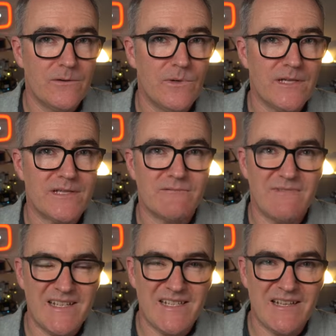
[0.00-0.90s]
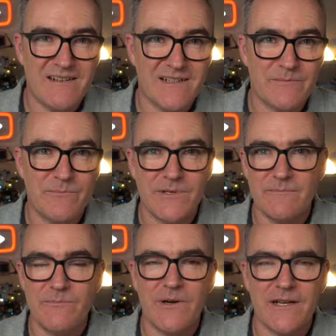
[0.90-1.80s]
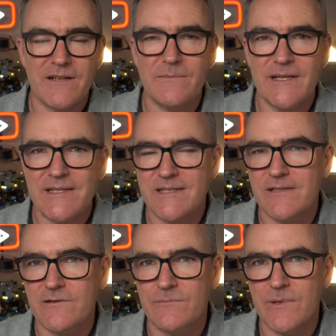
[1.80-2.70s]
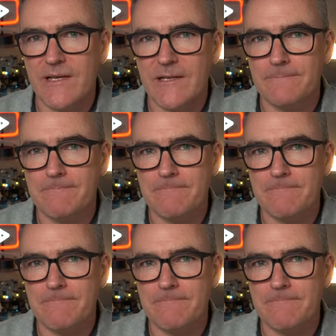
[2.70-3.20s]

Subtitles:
which is large, but by no means too big.